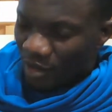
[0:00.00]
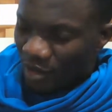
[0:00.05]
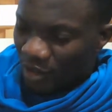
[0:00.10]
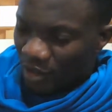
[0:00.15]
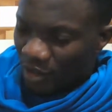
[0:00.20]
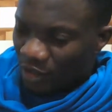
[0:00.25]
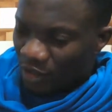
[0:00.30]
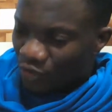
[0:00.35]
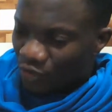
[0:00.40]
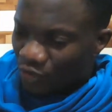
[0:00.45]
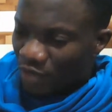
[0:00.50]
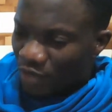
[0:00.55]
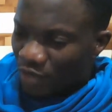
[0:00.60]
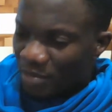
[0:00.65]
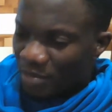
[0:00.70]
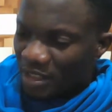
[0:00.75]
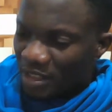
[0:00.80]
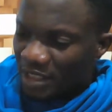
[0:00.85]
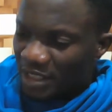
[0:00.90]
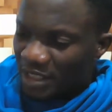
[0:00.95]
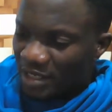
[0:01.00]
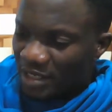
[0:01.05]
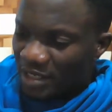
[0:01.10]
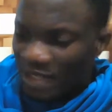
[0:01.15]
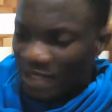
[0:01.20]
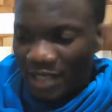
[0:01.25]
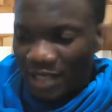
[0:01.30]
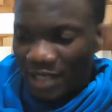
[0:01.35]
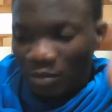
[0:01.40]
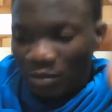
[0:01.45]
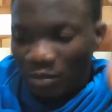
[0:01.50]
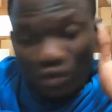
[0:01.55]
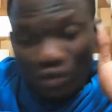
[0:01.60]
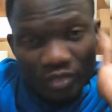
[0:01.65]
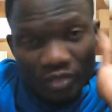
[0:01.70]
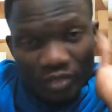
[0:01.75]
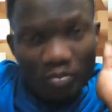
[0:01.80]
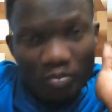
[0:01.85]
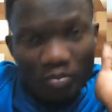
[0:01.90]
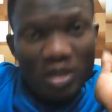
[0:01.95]
It's so amazing that the
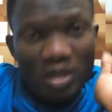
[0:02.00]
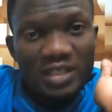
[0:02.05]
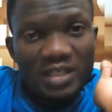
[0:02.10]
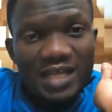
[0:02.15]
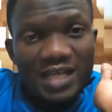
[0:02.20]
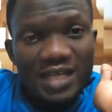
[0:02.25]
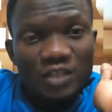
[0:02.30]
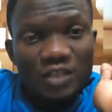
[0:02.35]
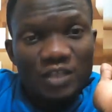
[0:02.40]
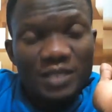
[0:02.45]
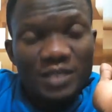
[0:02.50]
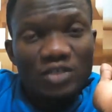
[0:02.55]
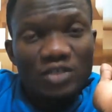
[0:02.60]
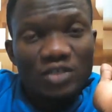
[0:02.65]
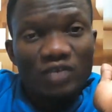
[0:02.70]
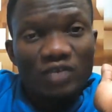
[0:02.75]
most important aspect